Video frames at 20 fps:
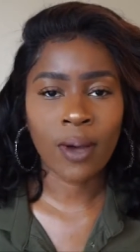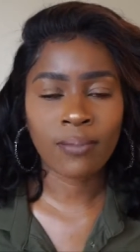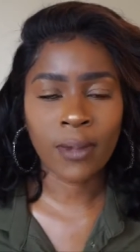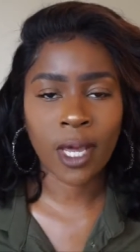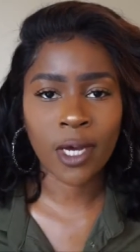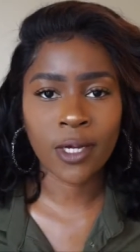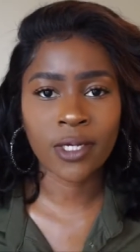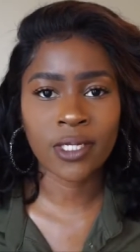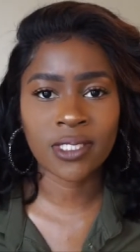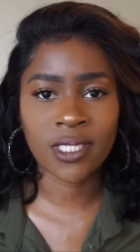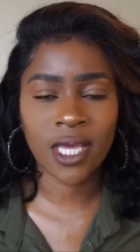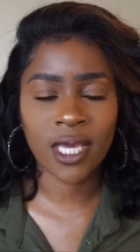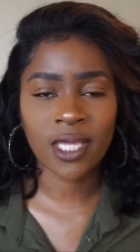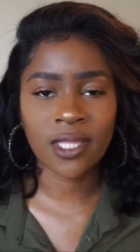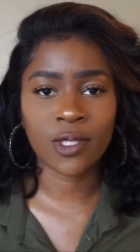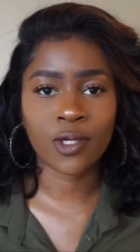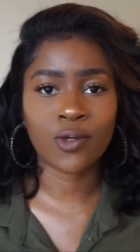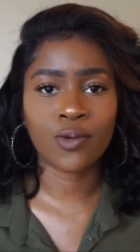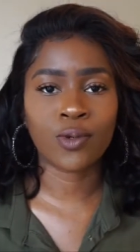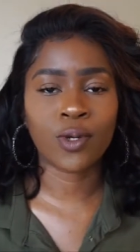I'm not going to take
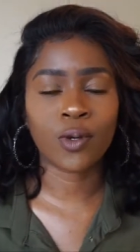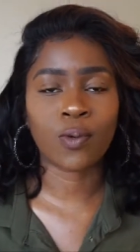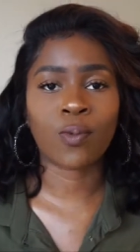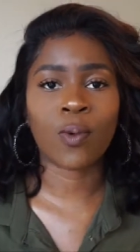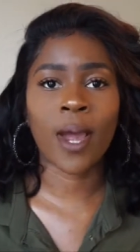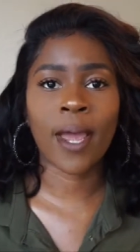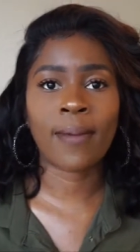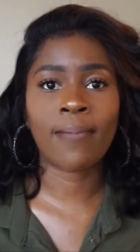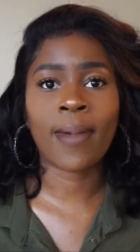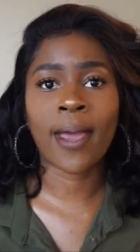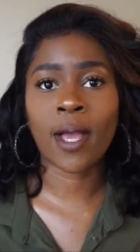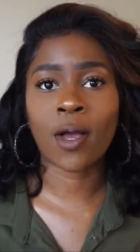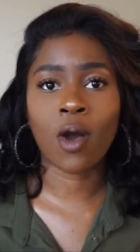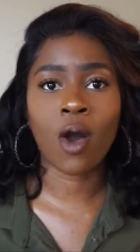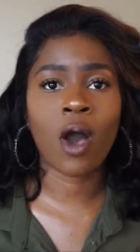the unit right back